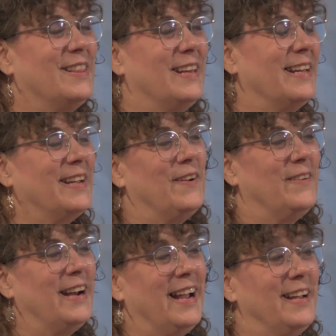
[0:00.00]
thing
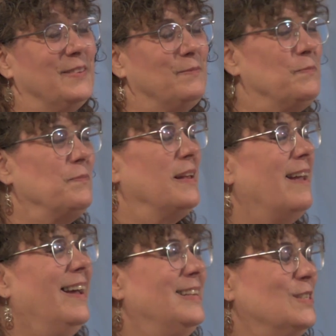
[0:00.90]
going on
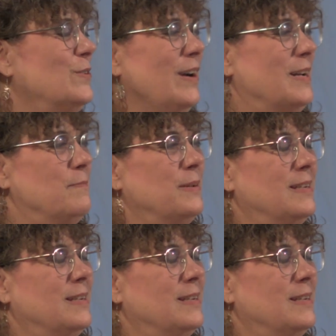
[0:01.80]
and it's great